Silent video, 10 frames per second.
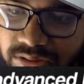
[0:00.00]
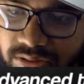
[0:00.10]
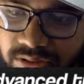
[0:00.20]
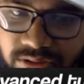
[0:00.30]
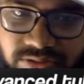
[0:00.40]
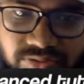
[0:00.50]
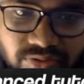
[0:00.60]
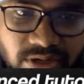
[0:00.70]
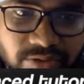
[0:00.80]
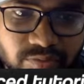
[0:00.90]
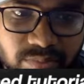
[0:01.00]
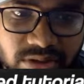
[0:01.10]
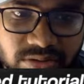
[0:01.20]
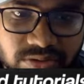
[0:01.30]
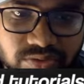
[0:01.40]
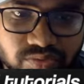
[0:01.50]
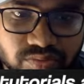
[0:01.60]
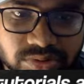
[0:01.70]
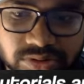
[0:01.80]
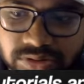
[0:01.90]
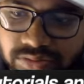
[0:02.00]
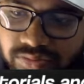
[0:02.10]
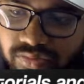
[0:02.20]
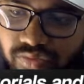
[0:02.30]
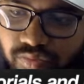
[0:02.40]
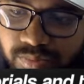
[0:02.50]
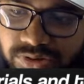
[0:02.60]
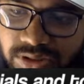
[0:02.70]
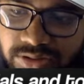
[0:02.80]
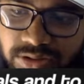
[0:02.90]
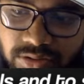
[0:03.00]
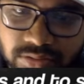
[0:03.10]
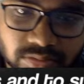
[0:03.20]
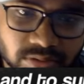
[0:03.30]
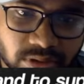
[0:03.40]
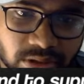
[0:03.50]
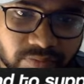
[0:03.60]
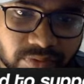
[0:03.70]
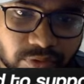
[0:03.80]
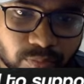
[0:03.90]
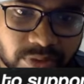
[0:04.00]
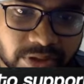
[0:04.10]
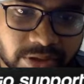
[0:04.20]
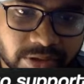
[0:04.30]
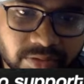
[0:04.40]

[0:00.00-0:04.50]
and let's try to bring this over here. Oops, I think I haven't duplicated.